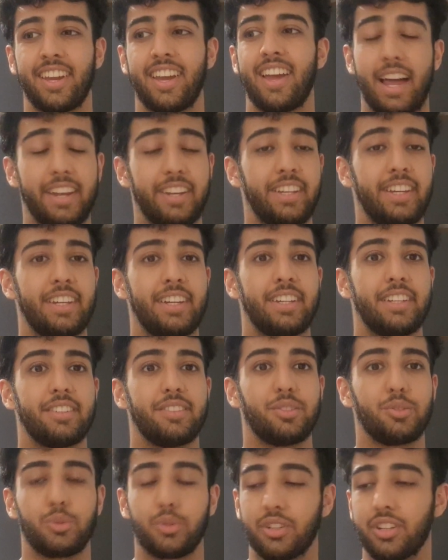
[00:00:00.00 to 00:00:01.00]
planning
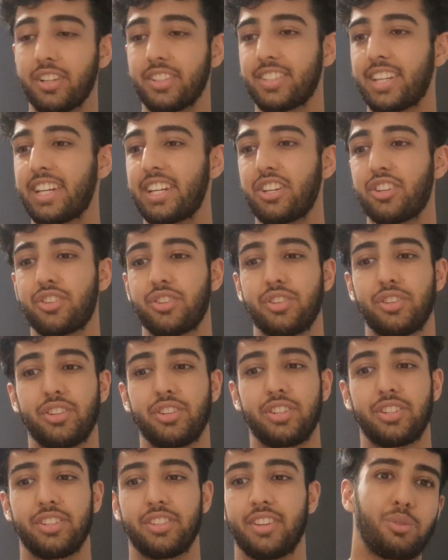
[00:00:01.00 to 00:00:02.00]
and
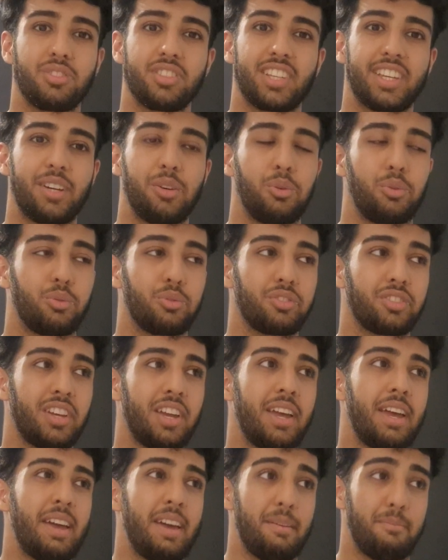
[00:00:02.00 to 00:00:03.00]
organisation, those skills
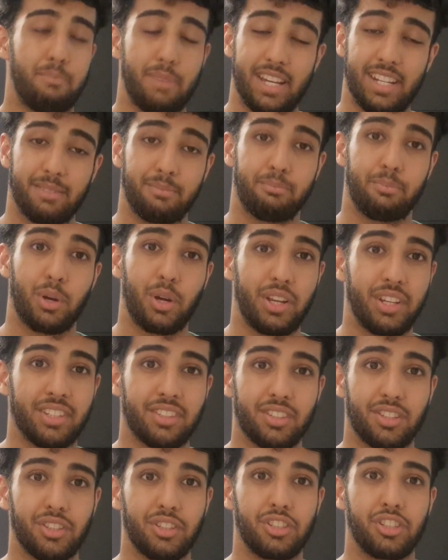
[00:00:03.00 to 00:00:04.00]
being put
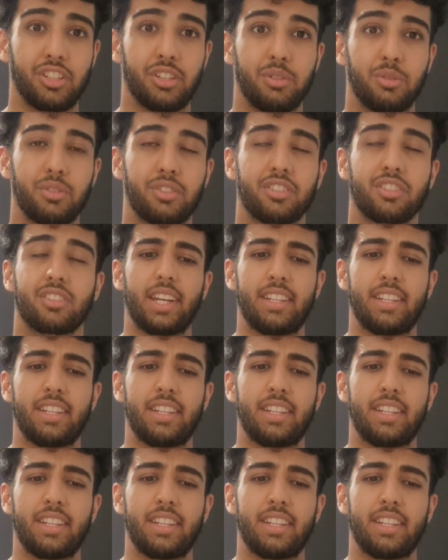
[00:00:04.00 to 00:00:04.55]
into good use.